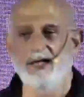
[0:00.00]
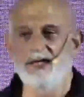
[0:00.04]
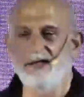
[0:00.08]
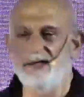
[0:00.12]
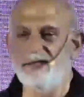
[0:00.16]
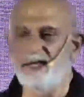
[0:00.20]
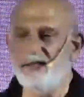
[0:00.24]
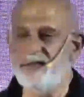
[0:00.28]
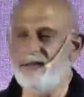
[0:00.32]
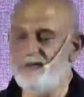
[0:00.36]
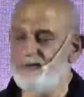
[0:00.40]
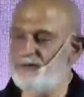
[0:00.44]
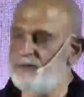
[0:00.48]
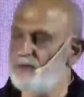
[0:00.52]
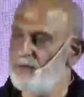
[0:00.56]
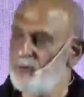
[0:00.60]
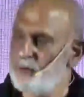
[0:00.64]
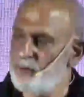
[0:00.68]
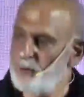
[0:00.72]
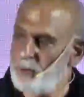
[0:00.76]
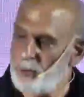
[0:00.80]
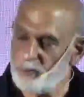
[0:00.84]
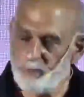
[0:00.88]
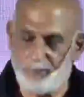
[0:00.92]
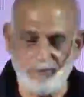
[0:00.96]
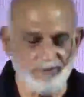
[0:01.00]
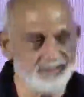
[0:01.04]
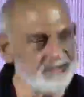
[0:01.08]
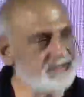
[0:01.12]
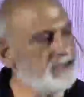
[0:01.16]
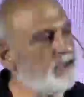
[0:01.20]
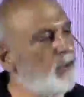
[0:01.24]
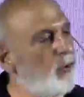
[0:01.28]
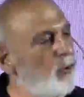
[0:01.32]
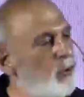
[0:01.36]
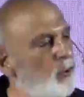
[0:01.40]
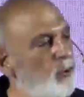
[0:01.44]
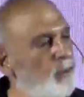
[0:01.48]
that what we see
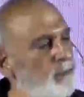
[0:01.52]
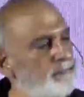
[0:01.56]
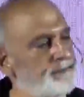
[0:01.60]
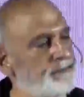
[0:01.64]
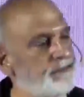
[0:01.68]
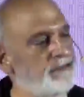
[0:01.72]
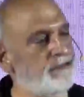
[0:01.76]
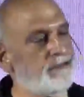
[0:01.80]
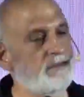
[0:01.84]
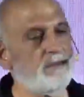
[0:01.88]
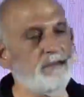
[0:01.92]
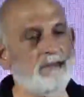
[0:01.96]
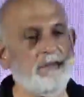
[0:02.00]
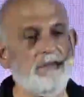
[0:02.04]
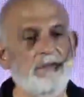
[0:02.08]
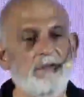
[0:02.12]
all over